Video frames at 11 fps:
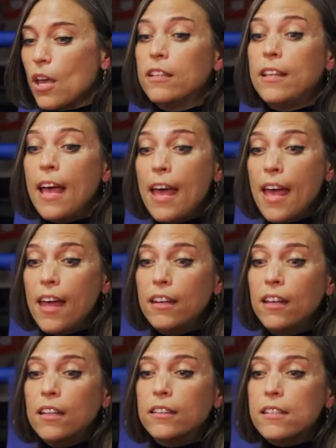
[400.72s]
And then
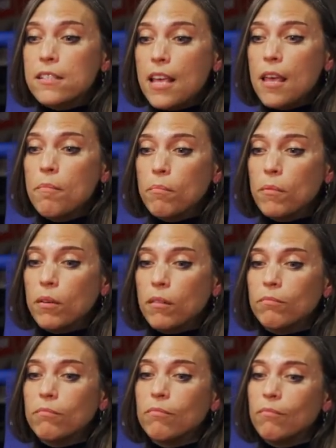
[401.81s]
the same
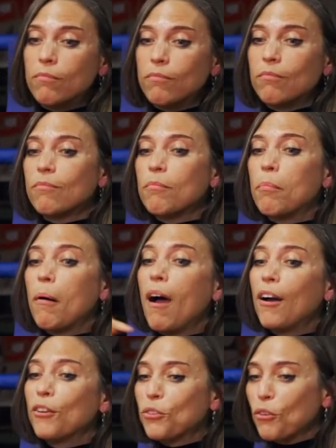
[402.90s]

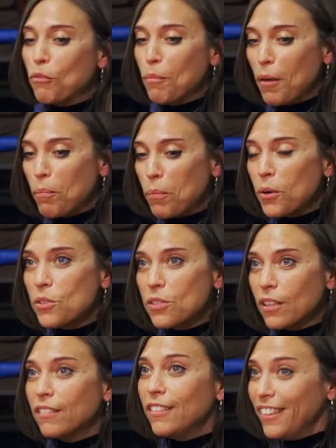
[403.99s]
part of my
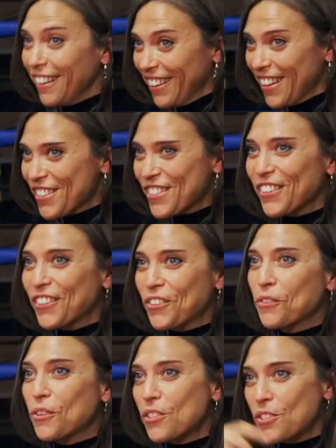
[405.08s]
person, the aggressor, who
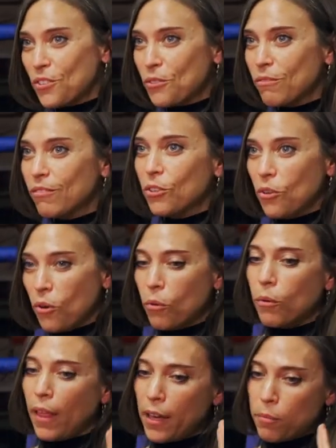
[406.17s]
was, you know,
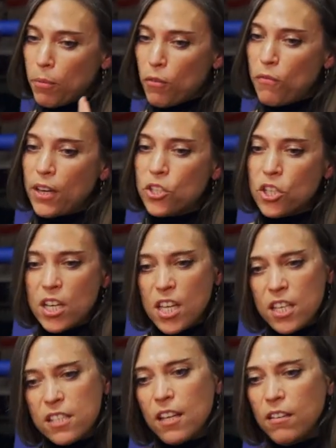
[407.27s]
like
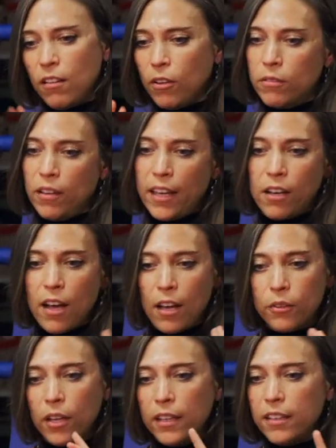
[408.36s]
perfectionist and like
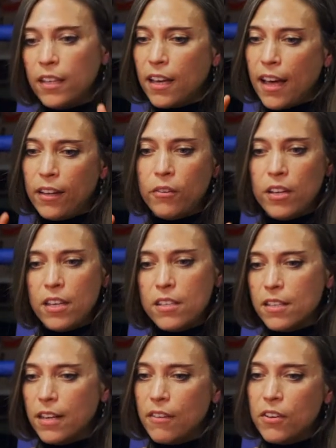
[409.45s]
calculating calories
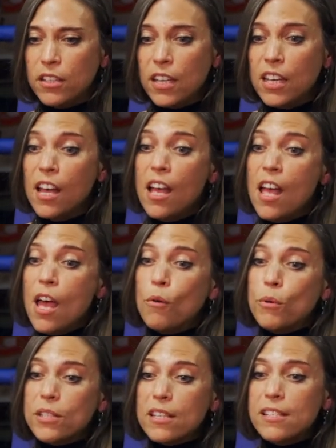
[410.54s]
and everything,
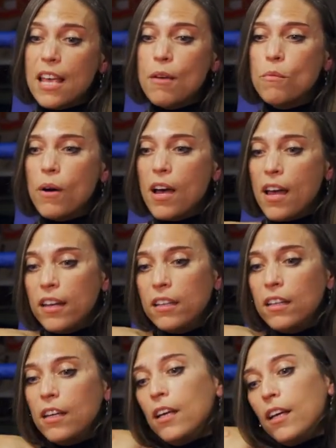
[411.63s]
was the same one
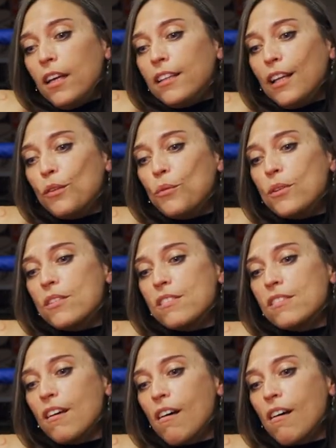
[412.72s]
that was